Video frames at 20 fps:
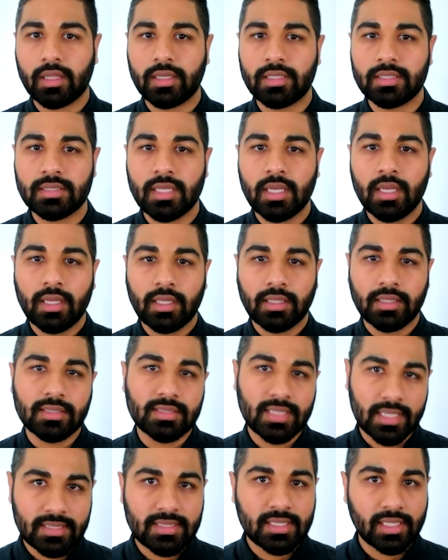is
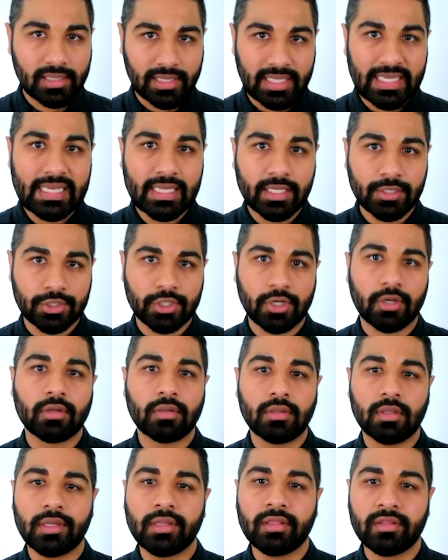this is the leading
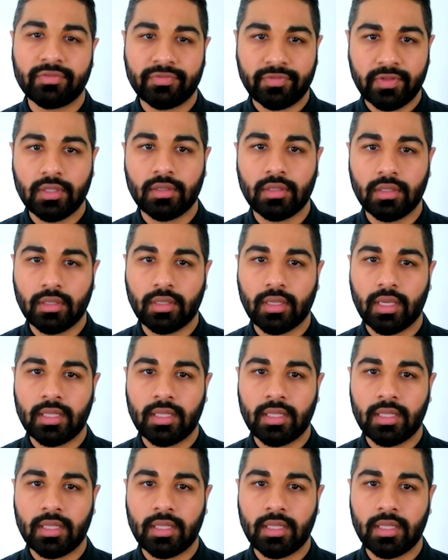journal in the field.